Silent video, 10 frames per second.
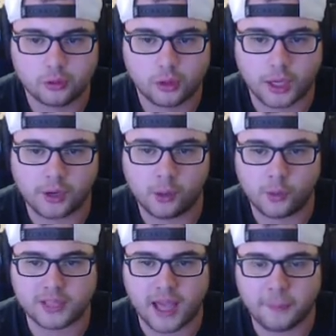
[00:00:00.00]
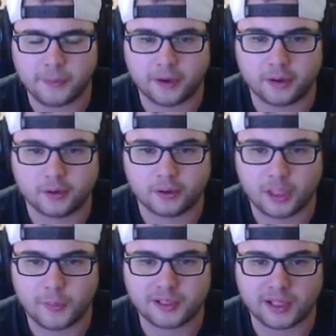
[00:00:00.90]
I don't know what's happening. Should I
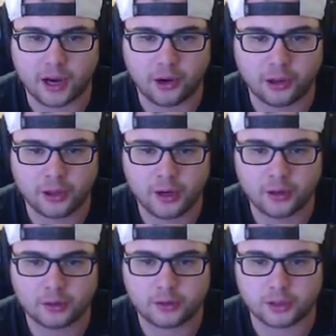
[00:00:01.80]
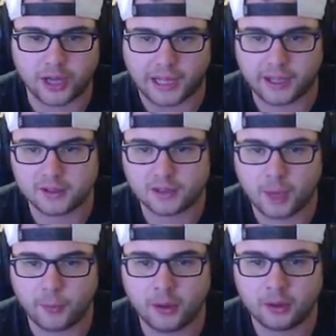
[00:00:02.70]
be scared, you think? Are there aliens
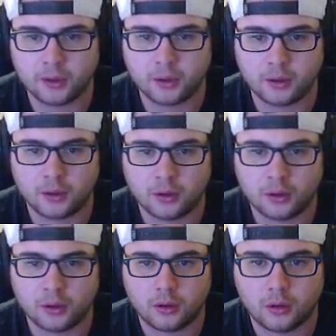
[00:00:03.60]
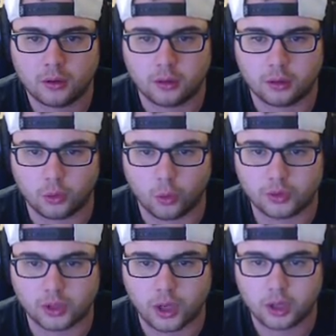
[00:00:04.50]
coming? Door's
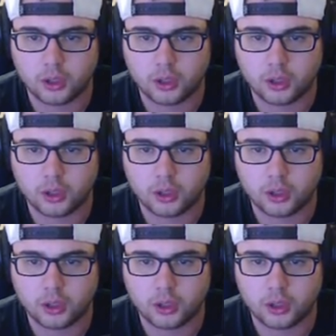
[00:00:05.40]
locked.